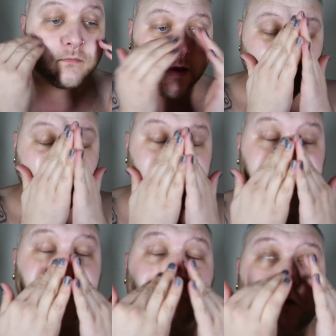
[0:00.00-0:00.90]
And I think
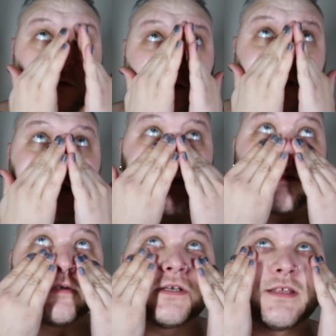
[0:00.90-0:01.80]
a few of the things I'm
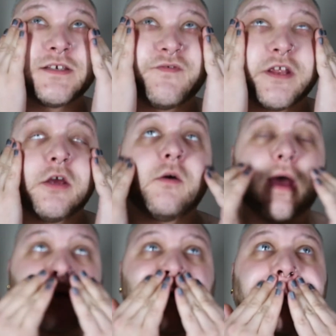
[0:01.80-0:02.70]
using in this video
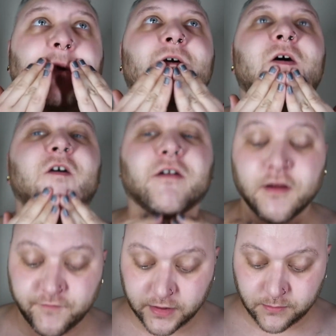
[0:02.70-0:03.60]
actually aren't
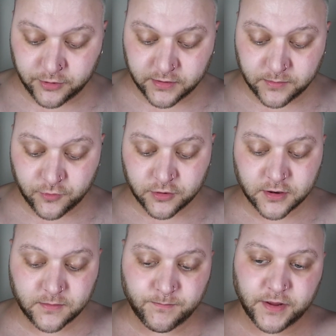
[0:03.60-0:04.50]
available
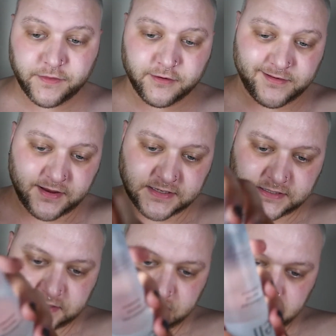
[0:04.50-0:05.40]
anymore, but they're just